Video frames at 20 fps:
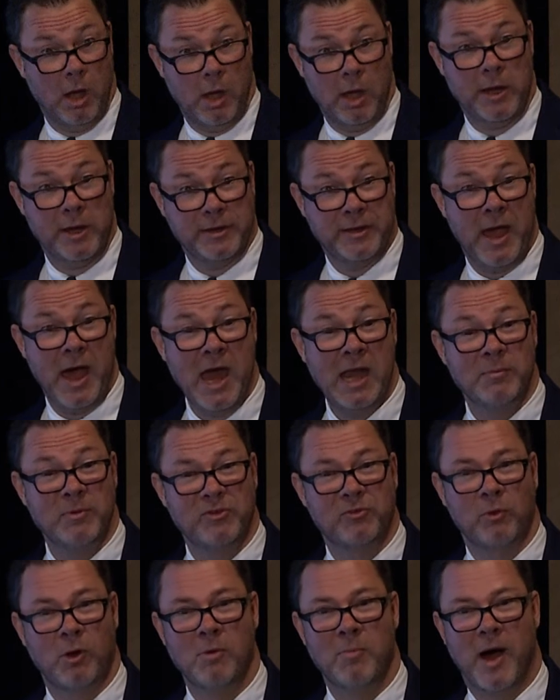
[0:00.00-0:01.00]
an
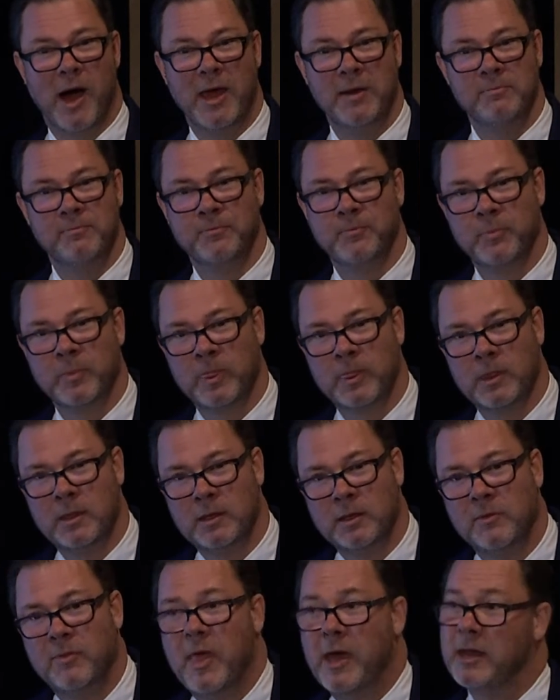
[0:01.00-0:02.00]
autonomous robot
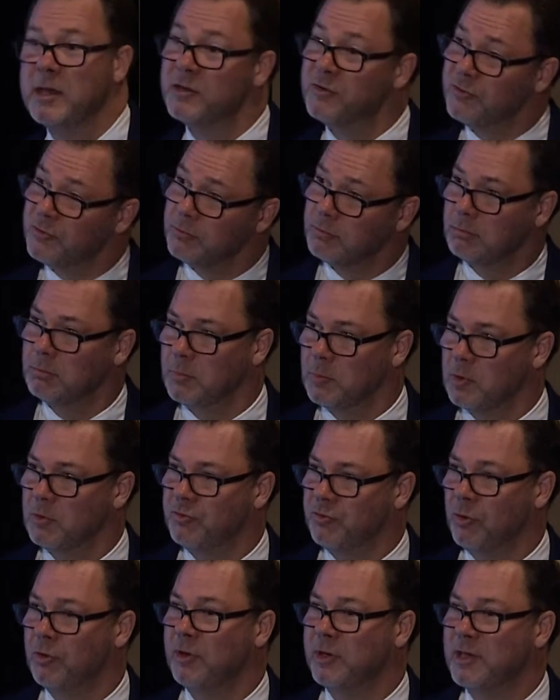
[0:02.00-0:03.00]
that is
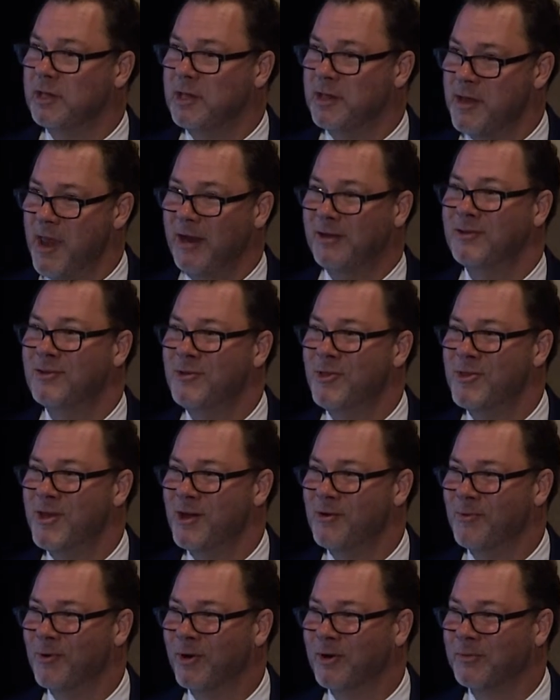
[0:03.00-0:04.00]
certainly connected to the
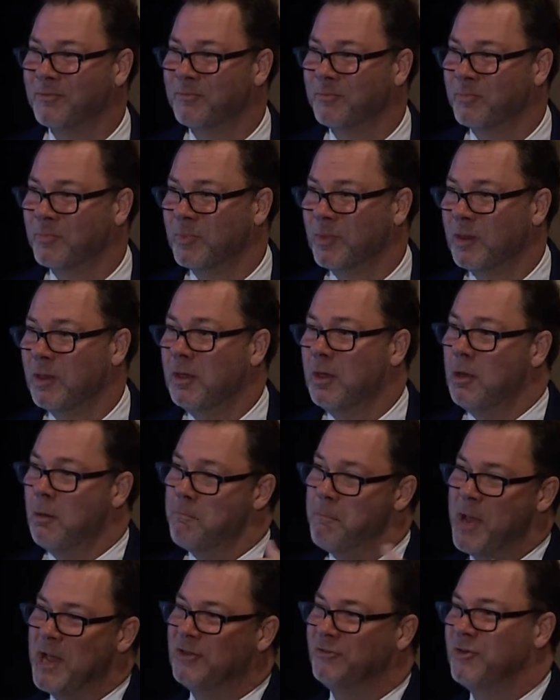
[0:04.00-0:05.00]
network
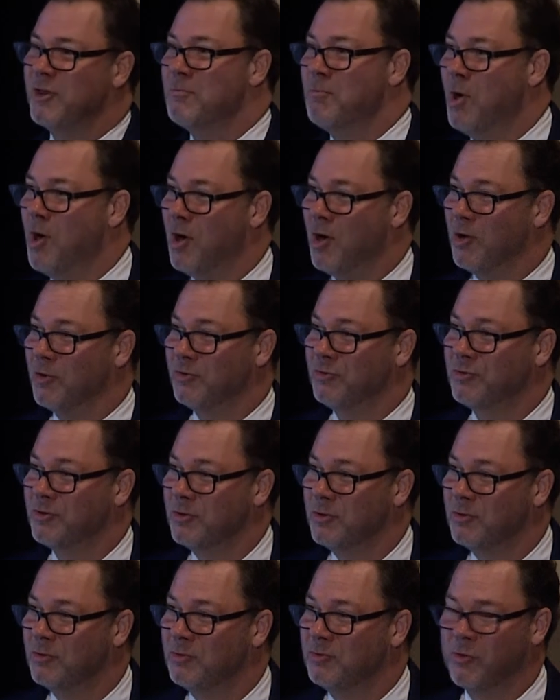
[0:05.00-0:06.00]
based in malls.
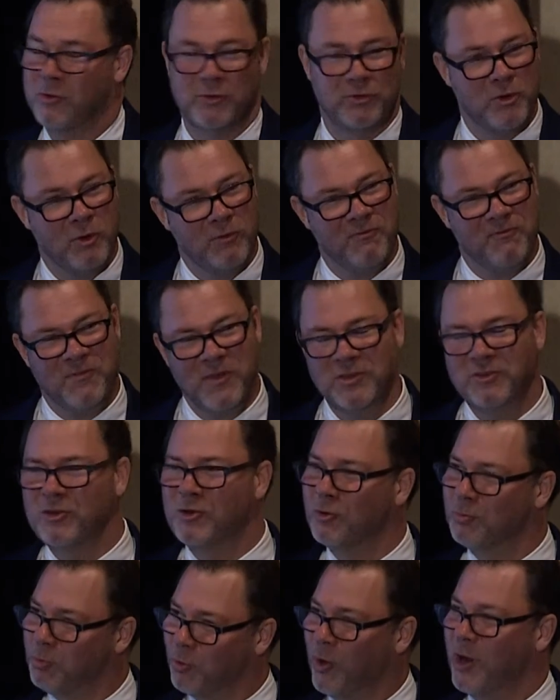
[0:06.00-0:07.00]
So there's no
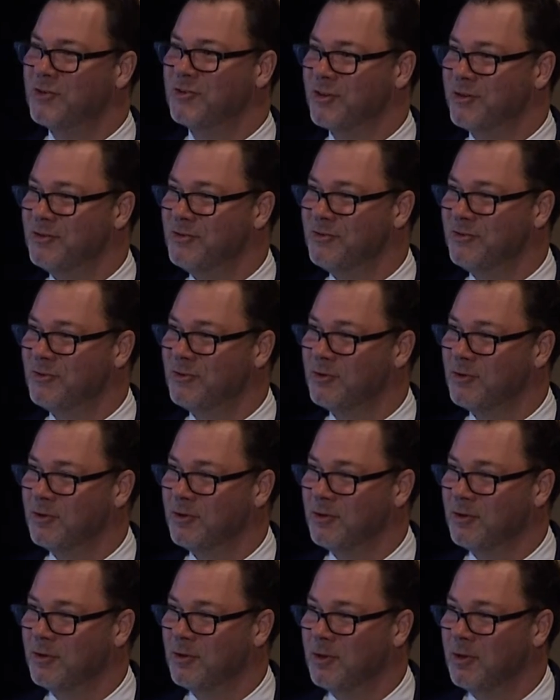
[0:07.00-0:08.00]
physical presence
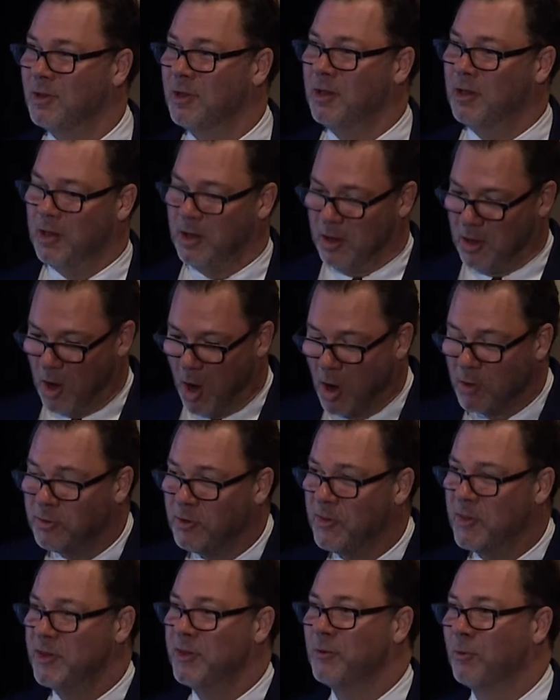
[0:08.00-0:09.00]
other
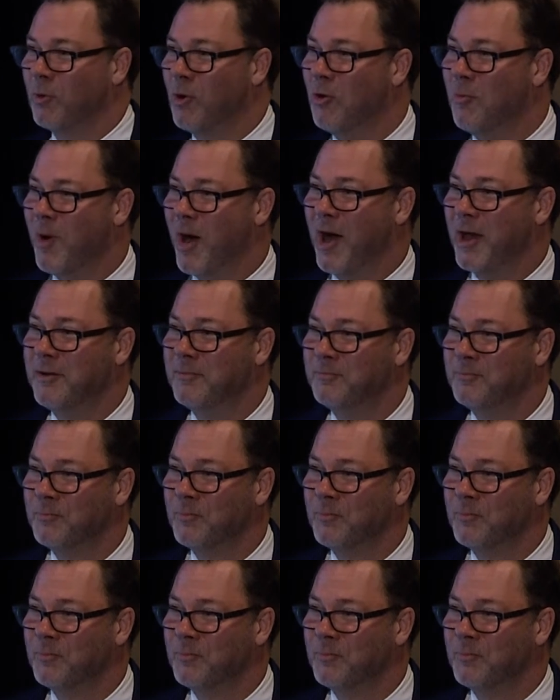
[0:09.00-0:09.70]
than the robot,